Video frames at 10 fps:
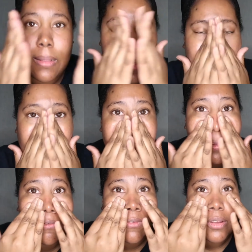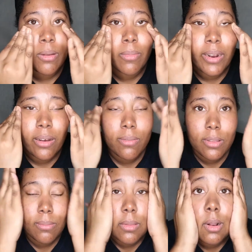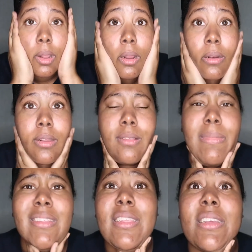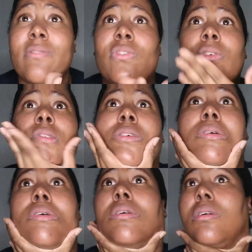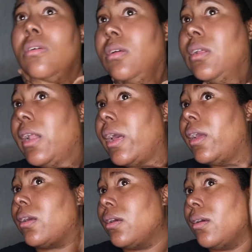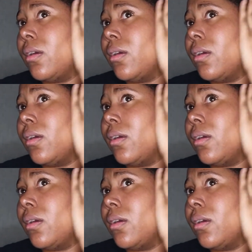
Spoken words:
Thank you for coming out with something like this. My skin feels so good. Like,